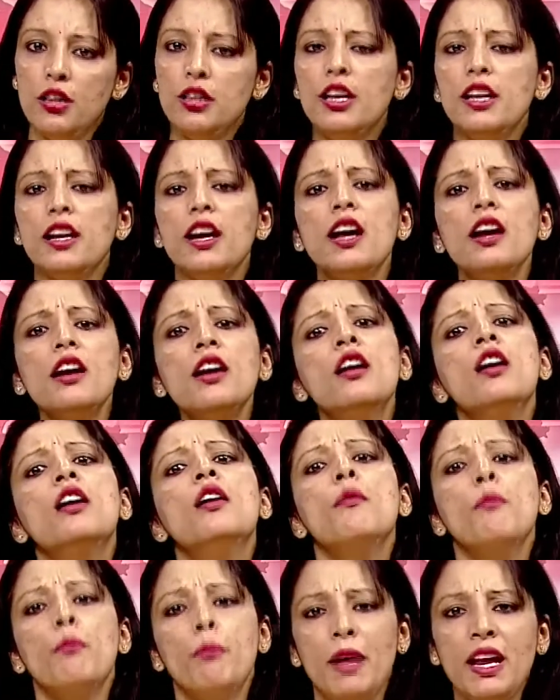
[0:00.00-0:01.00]
There are
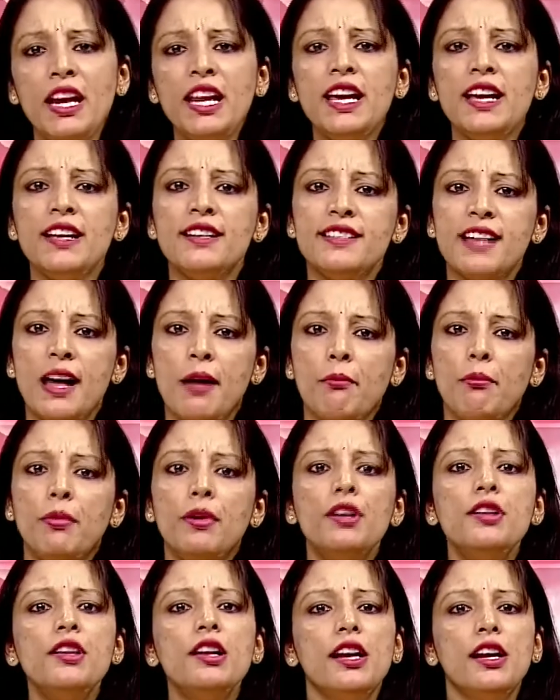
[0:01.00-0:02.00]
many
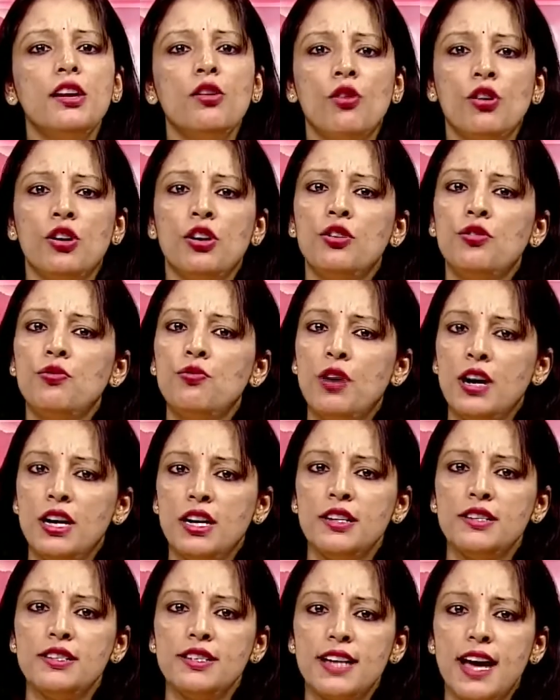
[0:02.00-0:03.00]
examples in order to
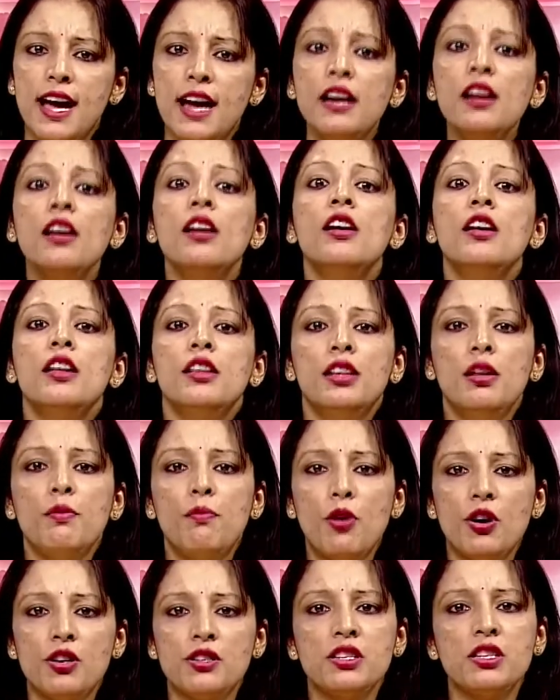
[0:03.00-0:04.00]
understand the
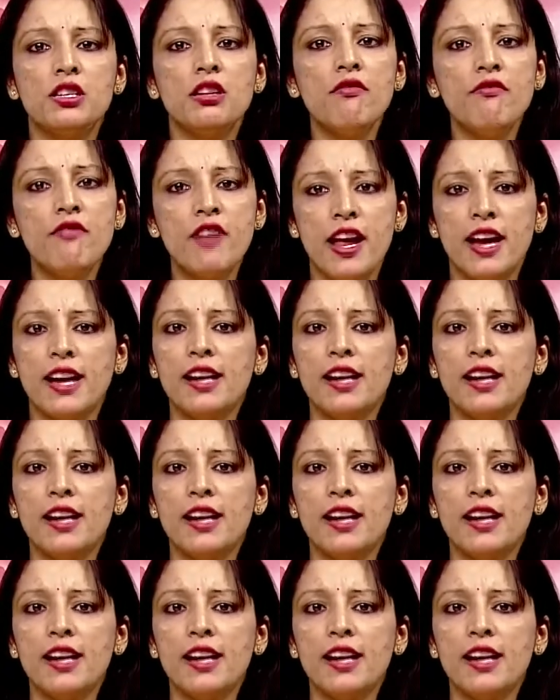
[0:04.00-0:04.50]
positive,